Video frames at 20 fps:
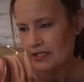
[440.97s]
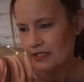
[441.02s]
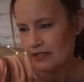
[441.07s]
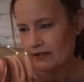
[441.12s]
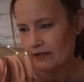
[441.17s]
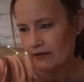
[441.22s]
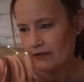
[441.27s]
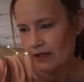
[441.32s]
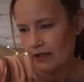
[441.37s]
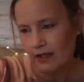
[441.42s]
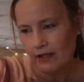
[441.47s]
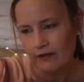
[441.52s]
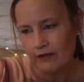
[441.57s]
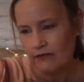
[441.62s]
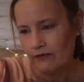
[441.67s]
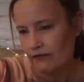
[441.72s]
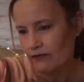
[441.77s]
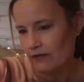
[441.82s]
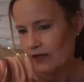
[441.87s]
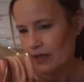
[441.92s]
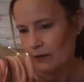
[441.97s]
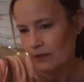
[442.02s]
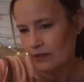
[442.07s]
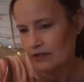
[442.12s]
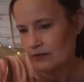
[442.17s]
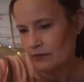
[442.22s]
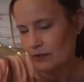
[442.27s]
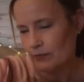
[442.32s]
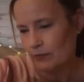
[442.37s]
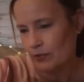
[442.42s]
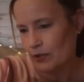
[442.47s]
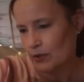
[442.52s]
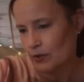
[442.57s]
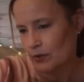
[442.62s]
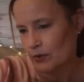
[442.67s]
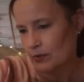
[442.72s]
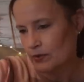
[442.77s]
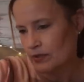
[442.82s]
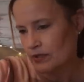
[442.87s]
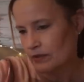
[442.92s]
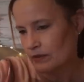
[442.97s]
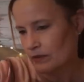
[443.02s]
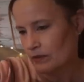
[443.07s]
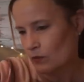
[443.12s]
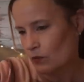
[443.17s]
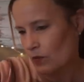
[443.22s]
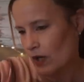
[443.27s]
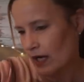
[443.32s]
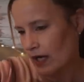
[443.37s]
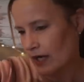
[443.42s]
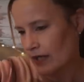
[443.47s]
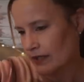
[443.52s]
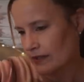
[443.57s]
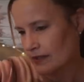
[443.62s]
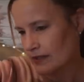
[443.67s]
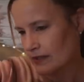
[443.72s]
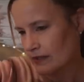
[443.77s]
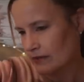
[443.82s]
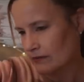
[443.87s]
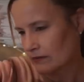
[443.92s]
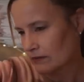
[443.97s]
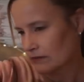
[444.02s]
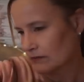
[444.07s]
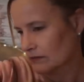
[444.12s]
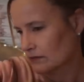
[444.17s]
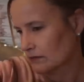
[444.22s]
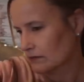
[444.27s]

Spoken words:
little flowers with blues and wines and